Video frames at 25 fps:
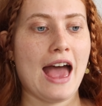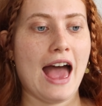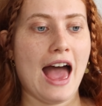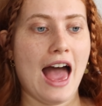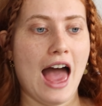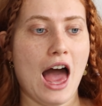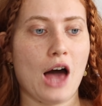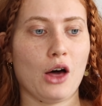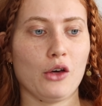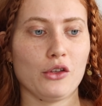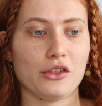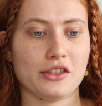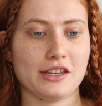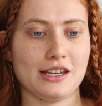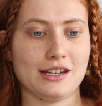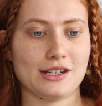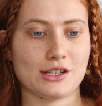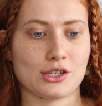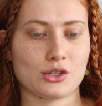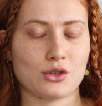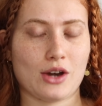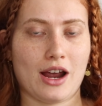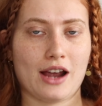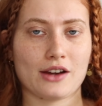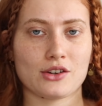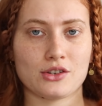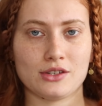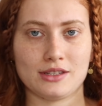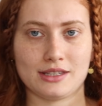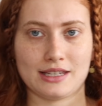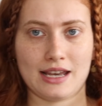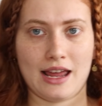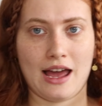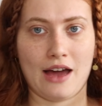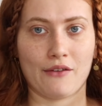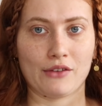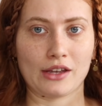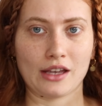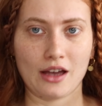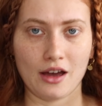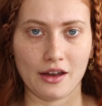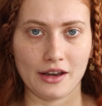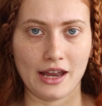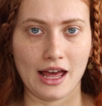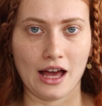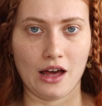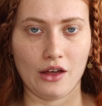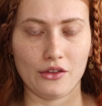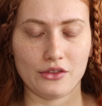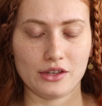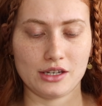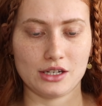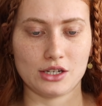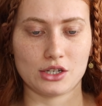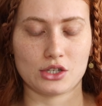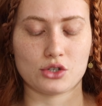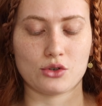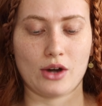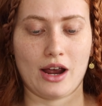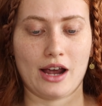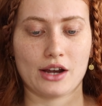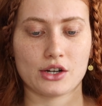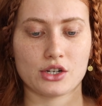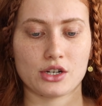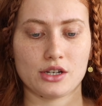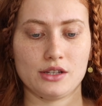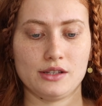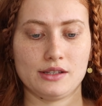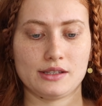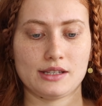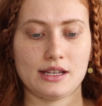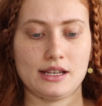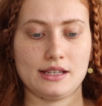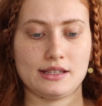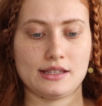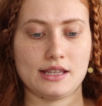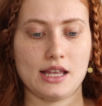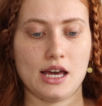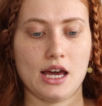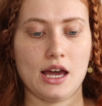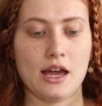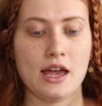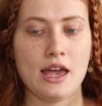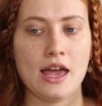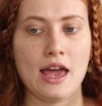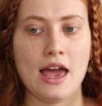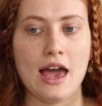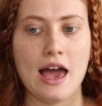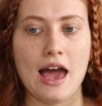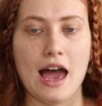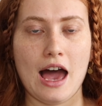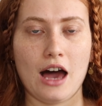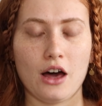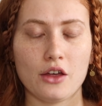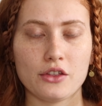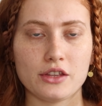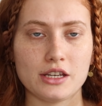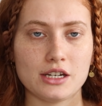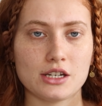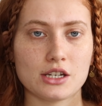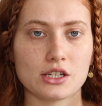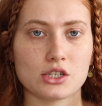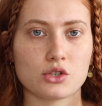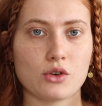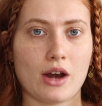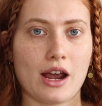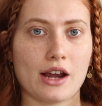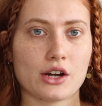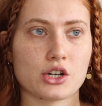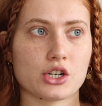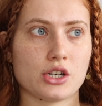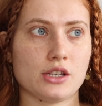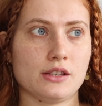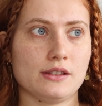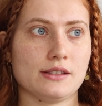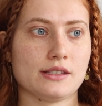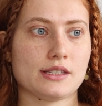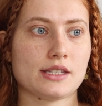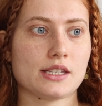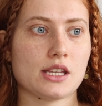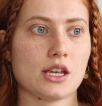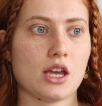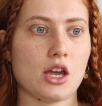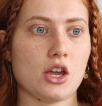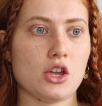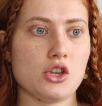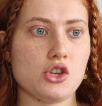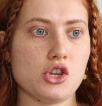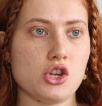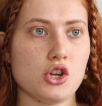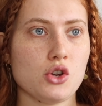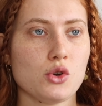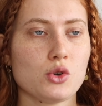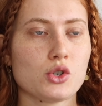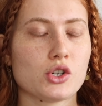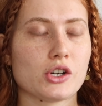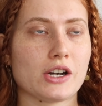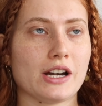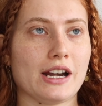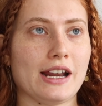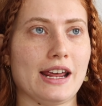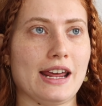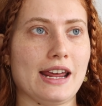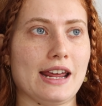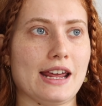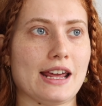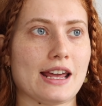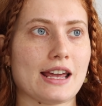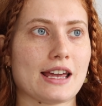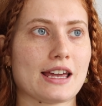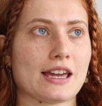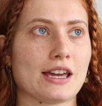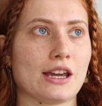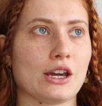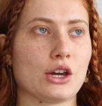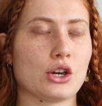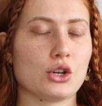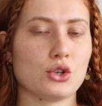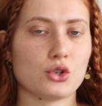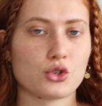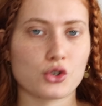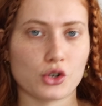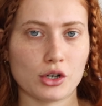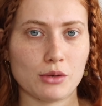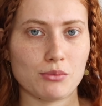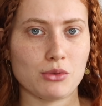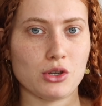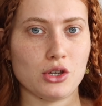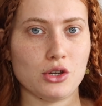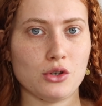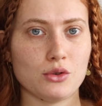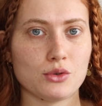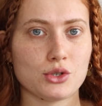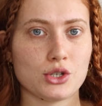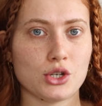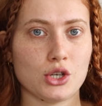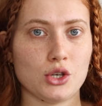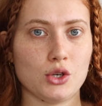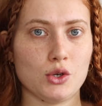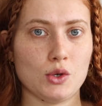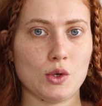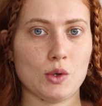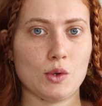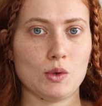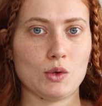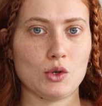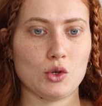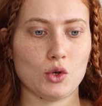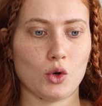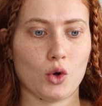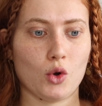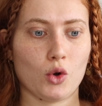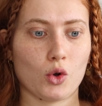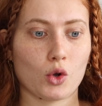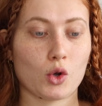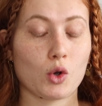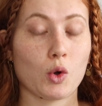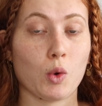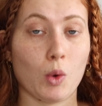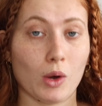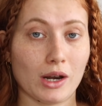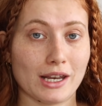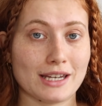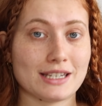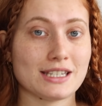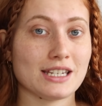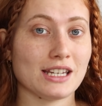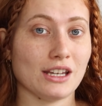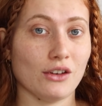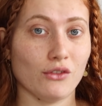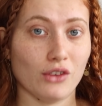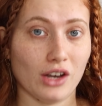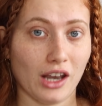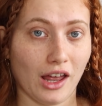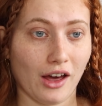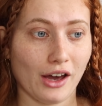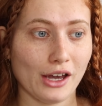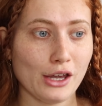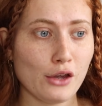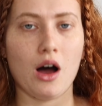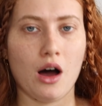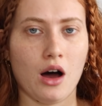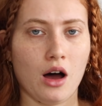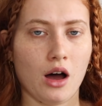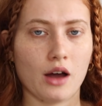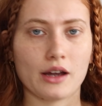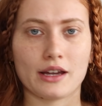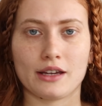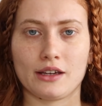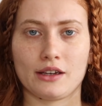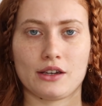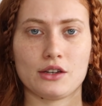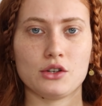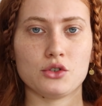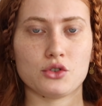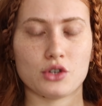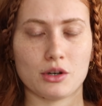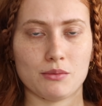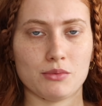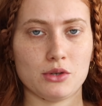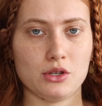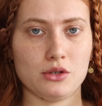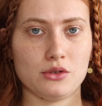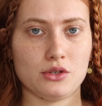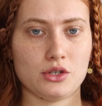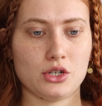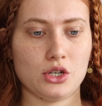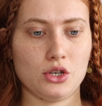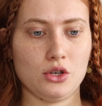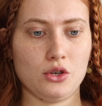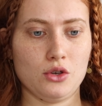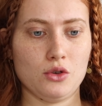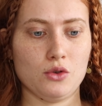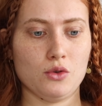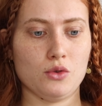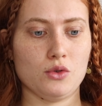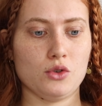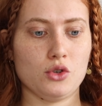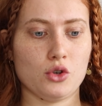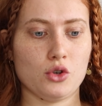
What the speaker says: healthy distractions and having unhealthy distractions is that healthy distractions usually can contribute to your quality of life. Art can contribute to